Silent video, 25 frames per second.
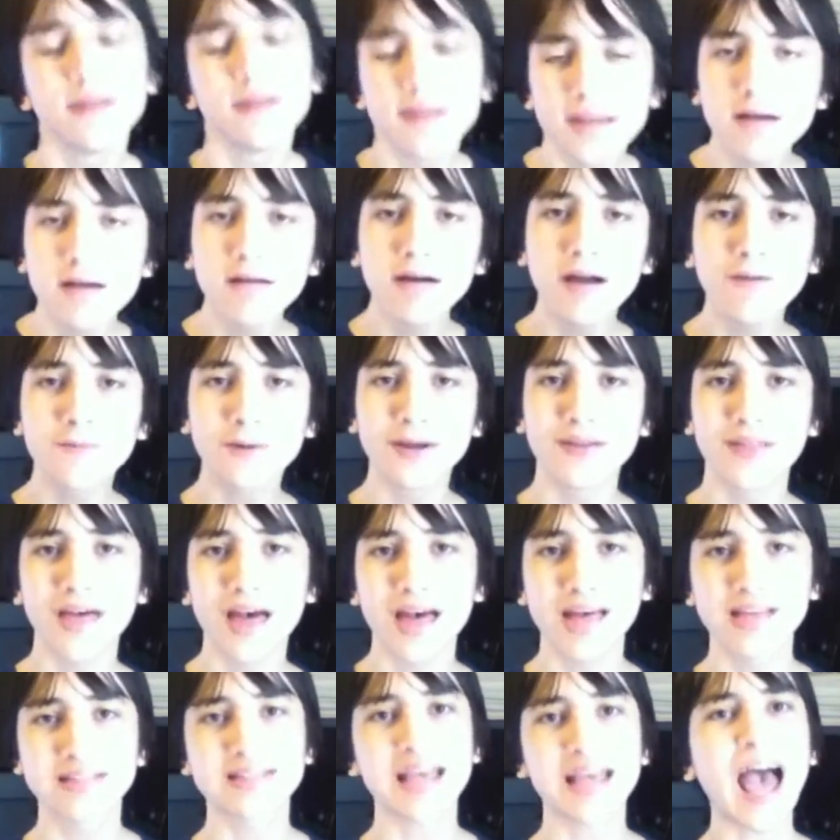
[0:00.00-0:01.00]
Now I
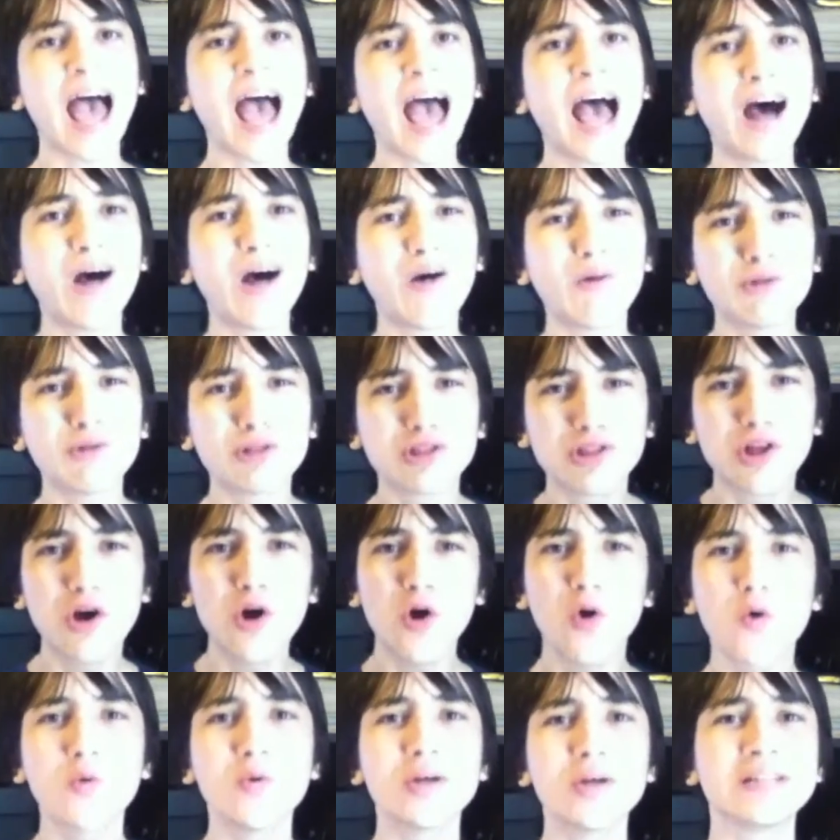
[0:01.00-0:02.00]
realize how
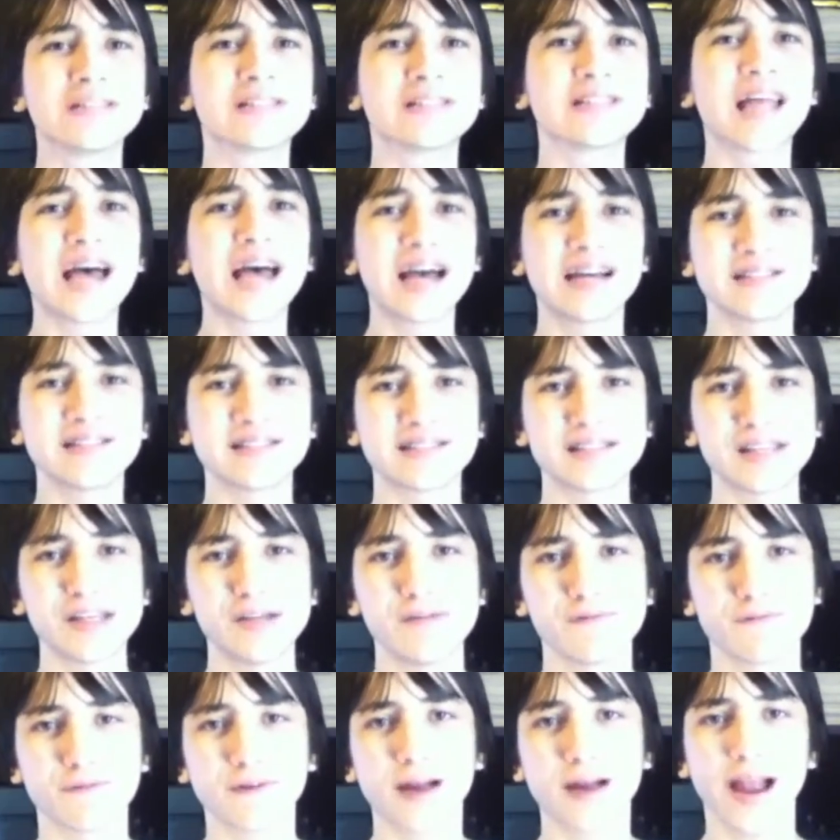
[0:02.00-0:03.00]
low its
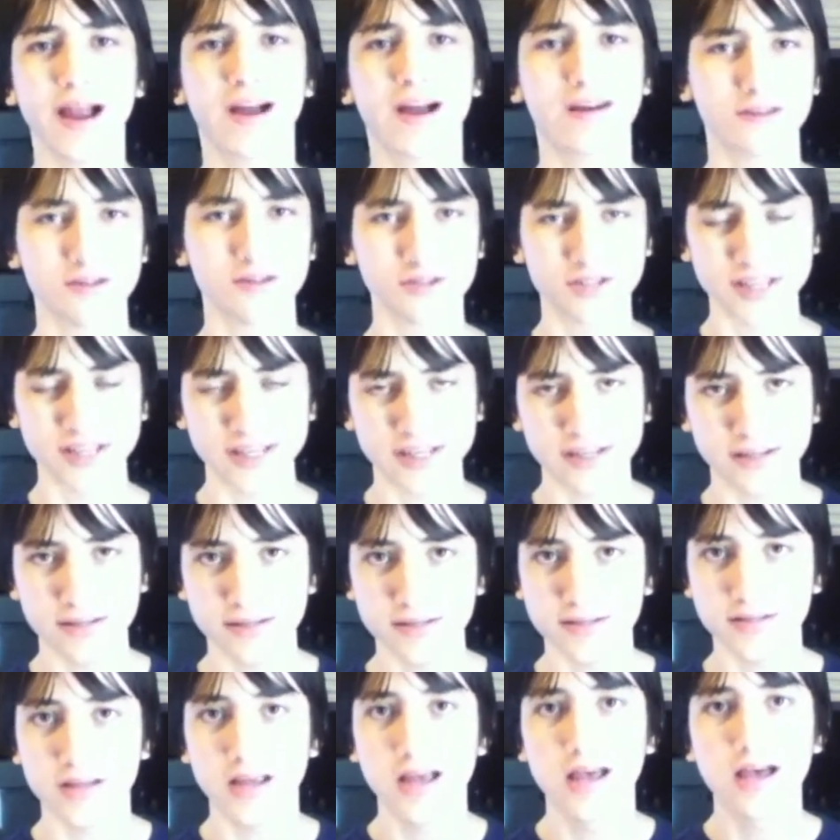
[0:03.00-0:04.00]
latency for errors
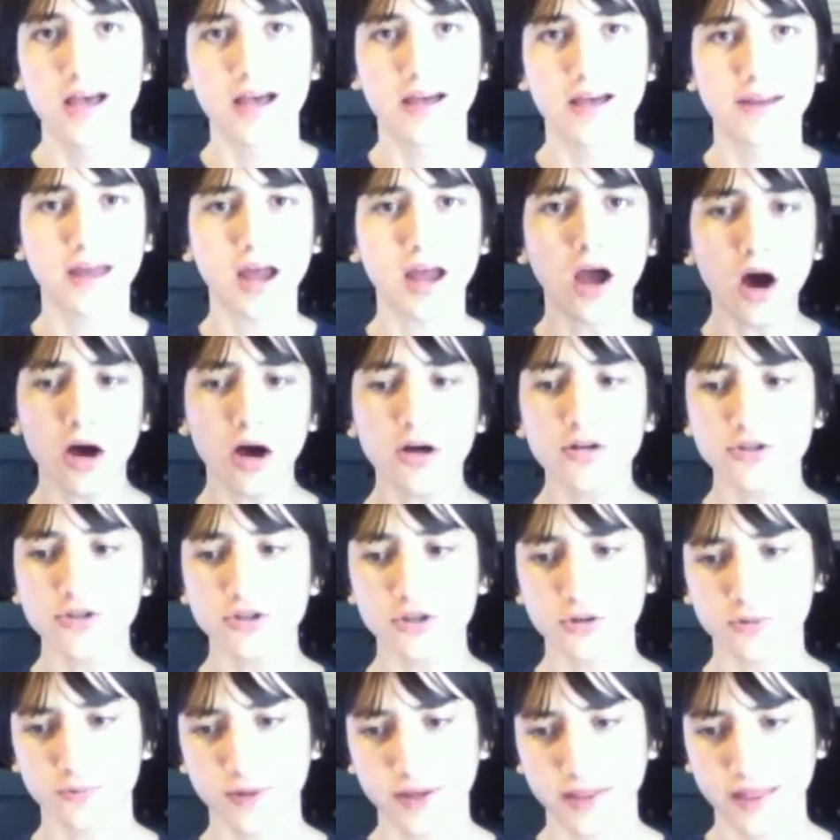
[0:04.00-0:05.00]
is, and I
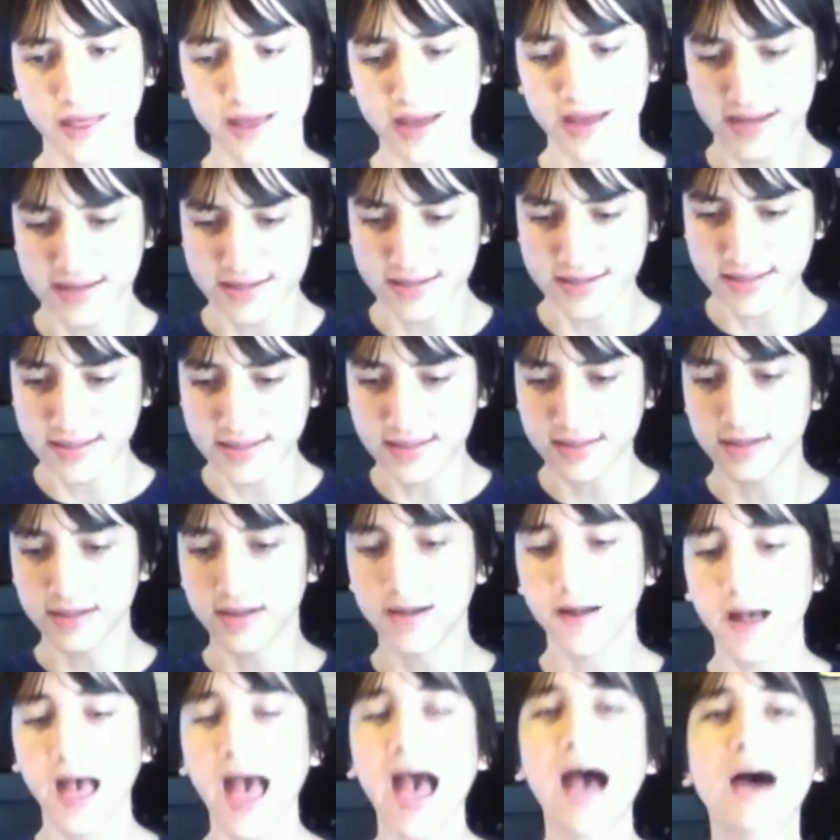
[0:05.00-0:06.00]
also realize
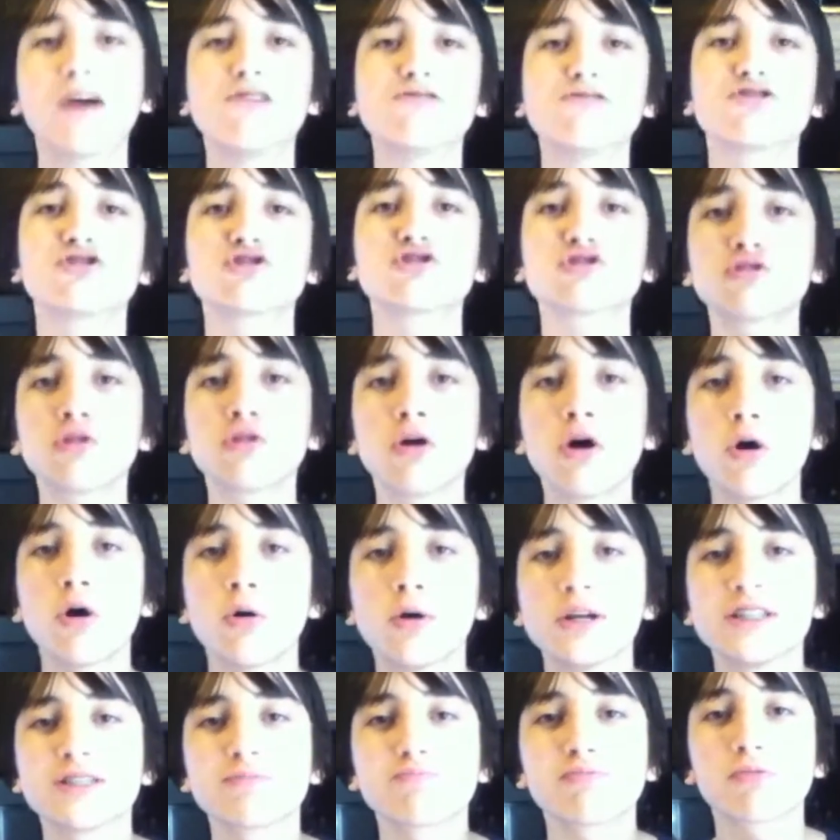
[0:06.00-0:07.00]
how
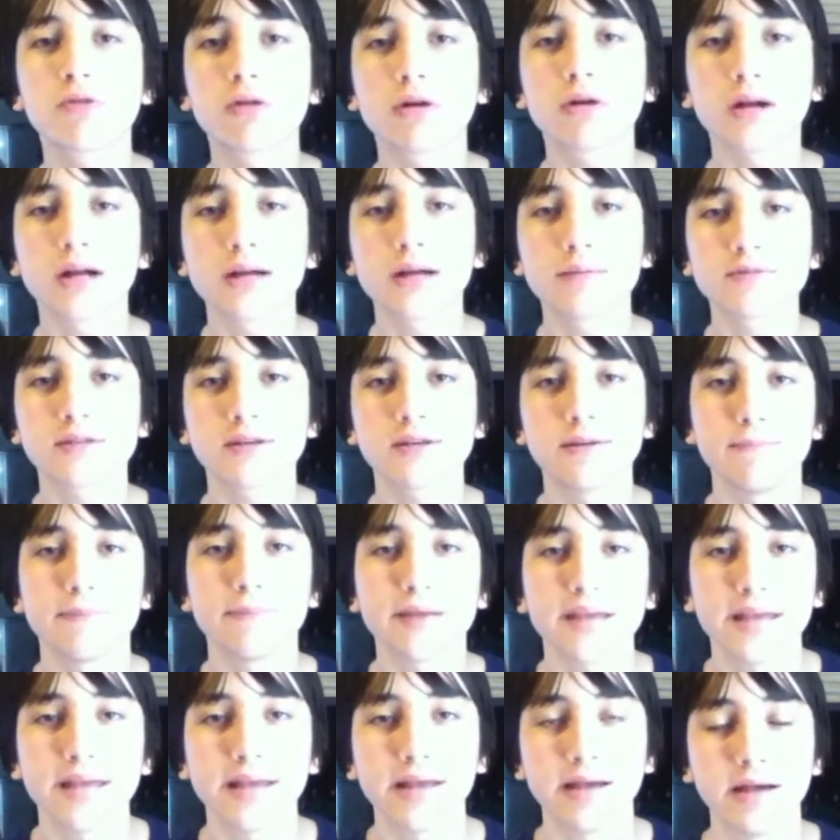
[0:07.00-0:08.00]
slow its programs can
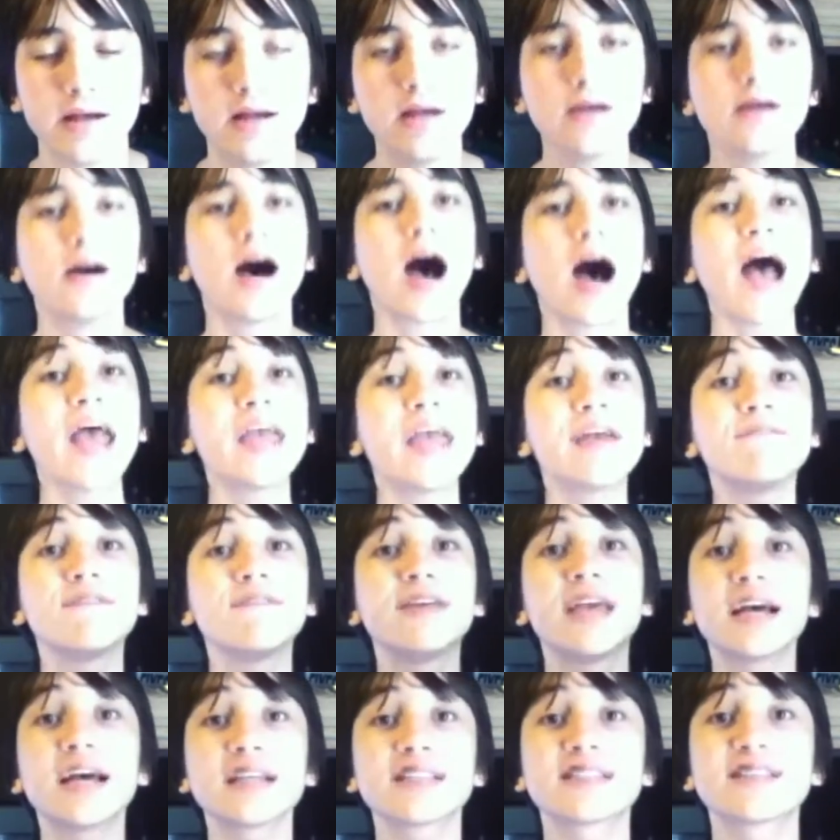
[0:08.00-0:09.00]
be. I have
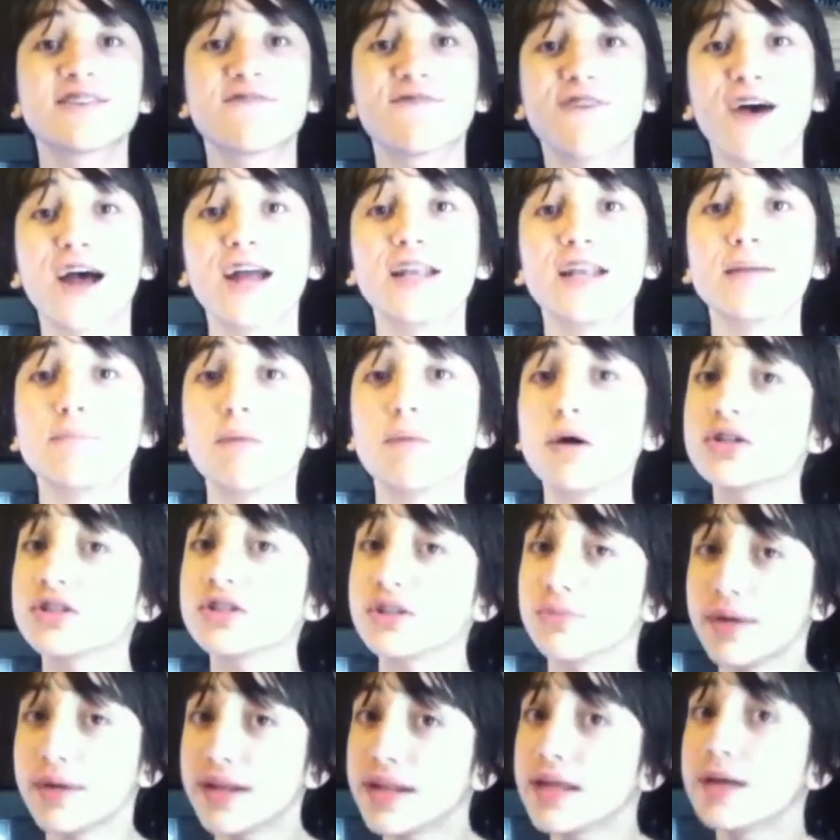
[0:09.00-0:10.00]
yet to find a
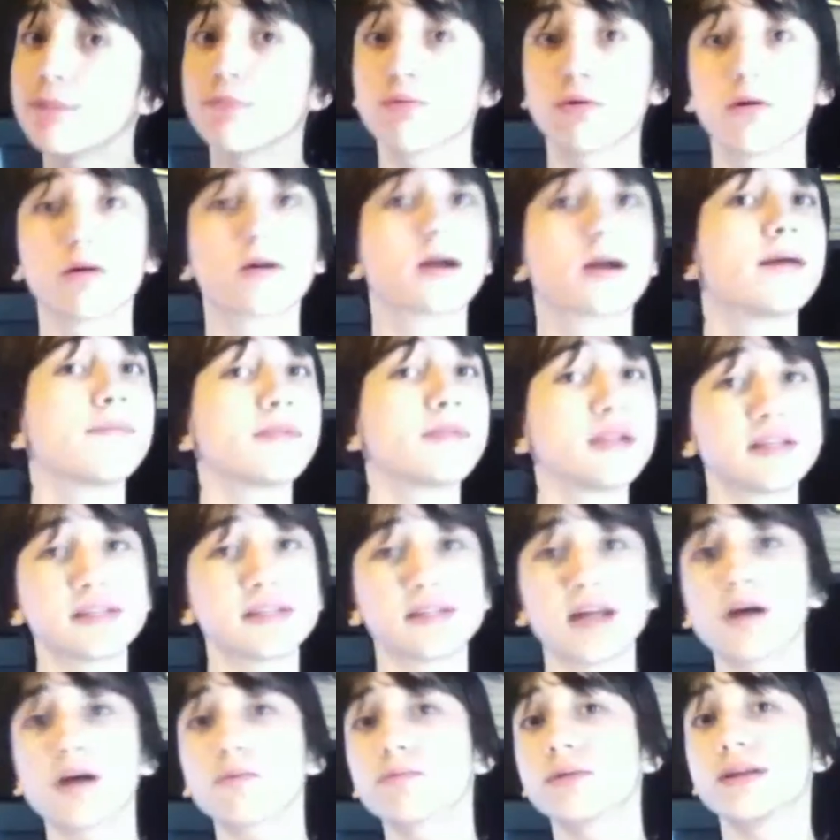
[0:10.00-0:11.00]
multimedia program that
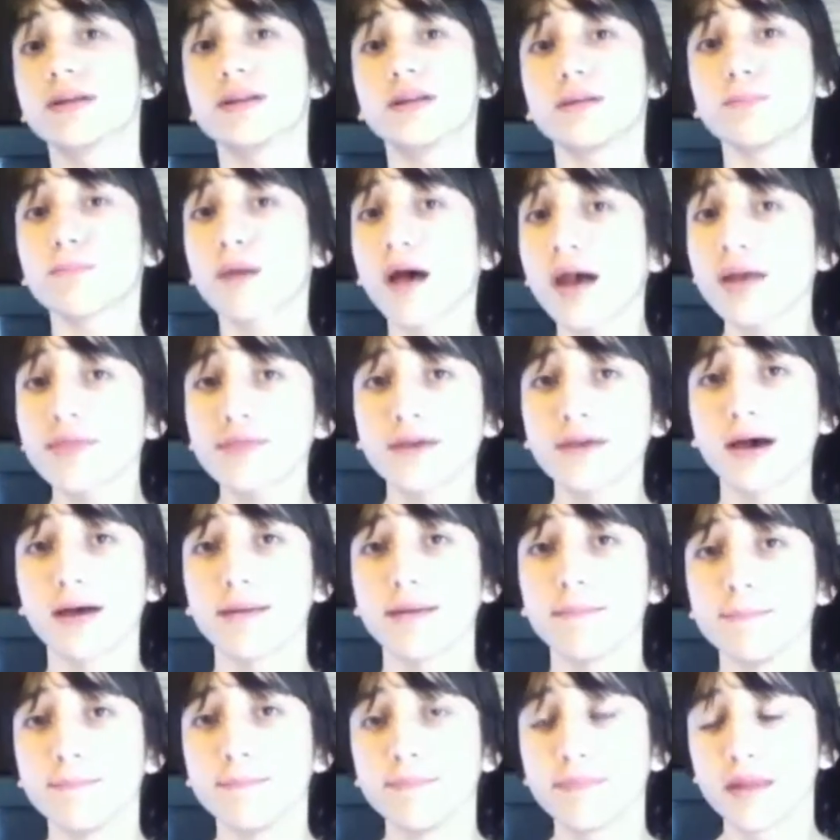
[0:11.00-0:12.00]
is not written in
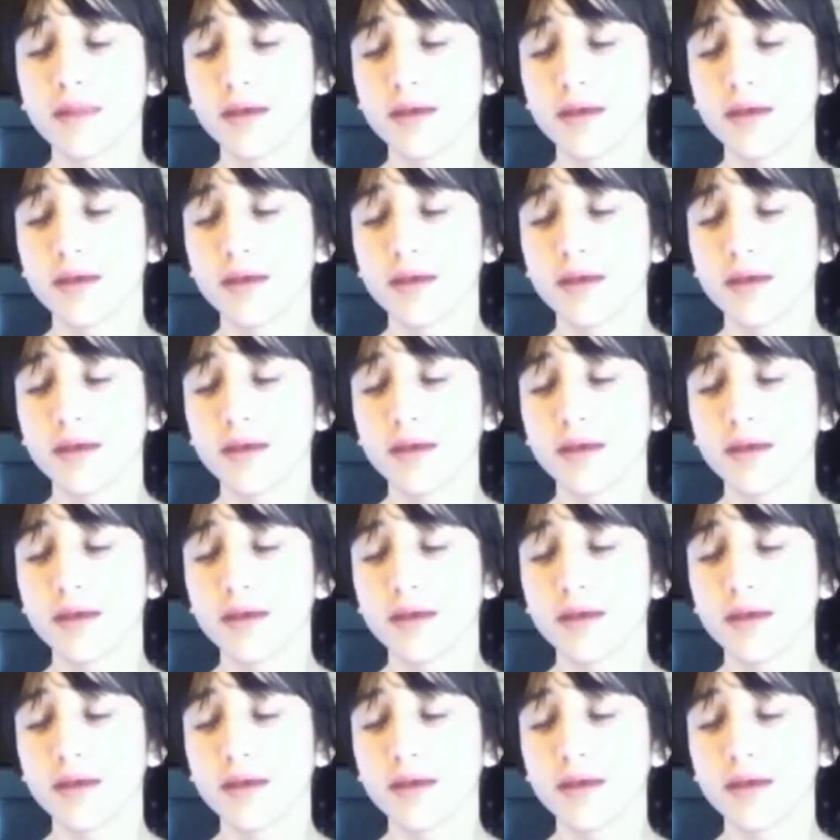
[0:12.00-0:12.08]
Python.